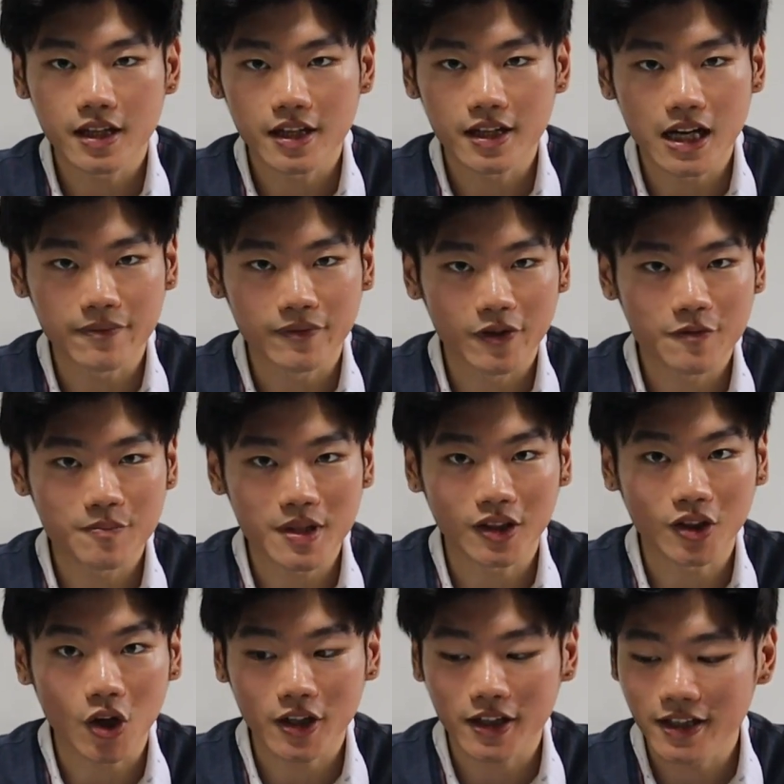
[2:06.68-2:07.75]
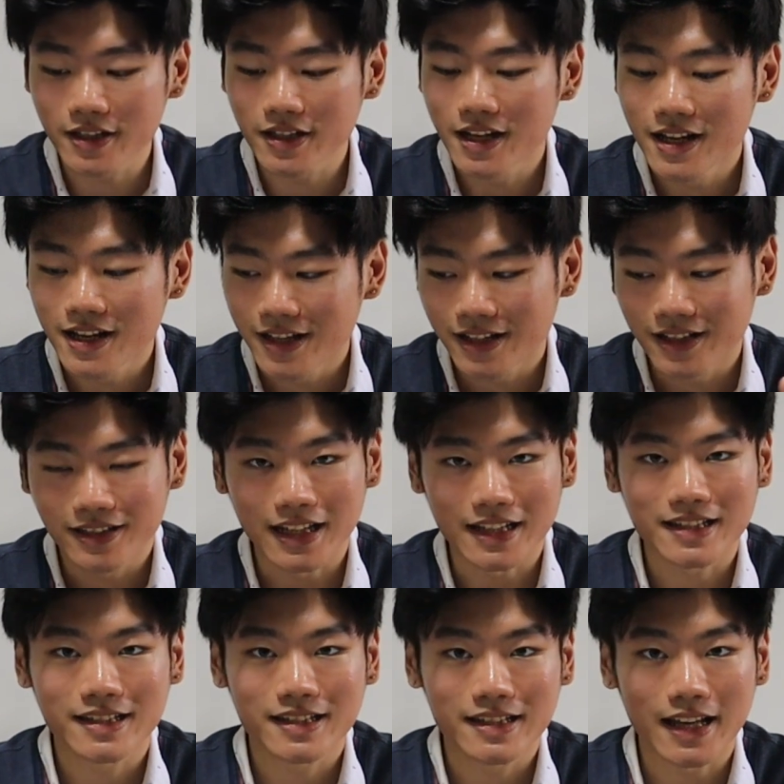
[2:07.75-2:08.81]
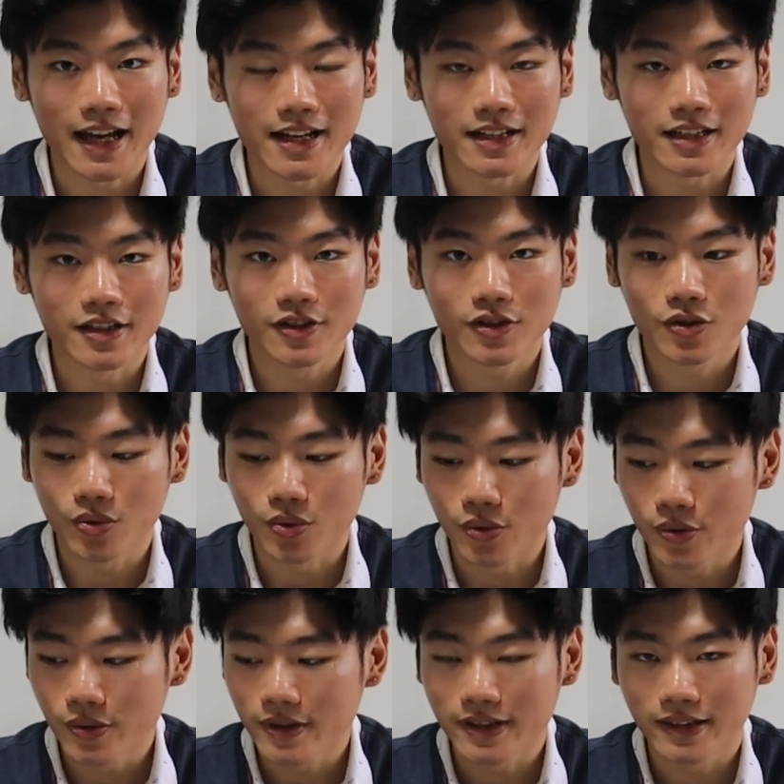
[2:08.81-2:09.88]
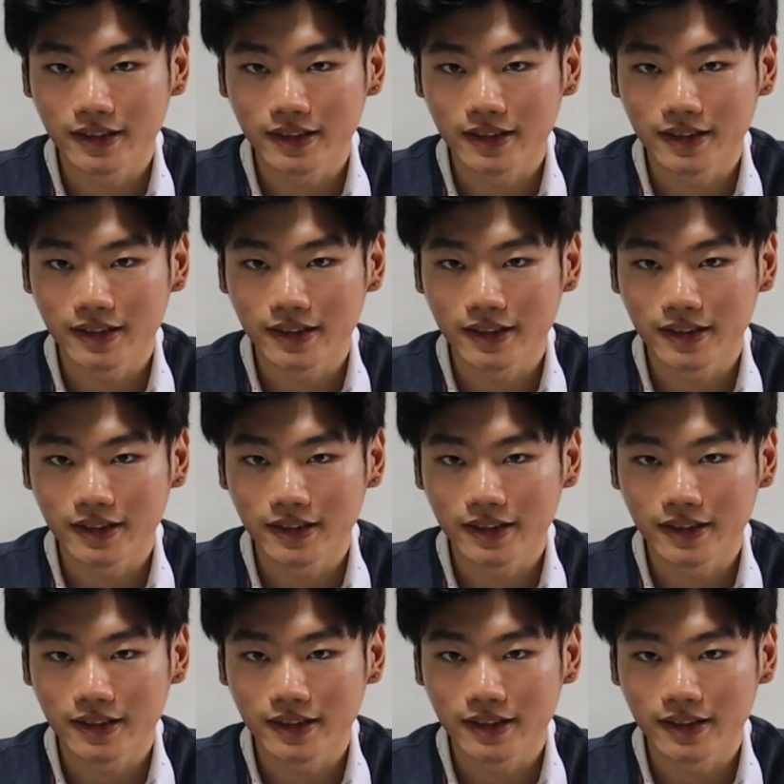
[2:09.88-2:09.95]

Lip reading: enough of me talking, let's get into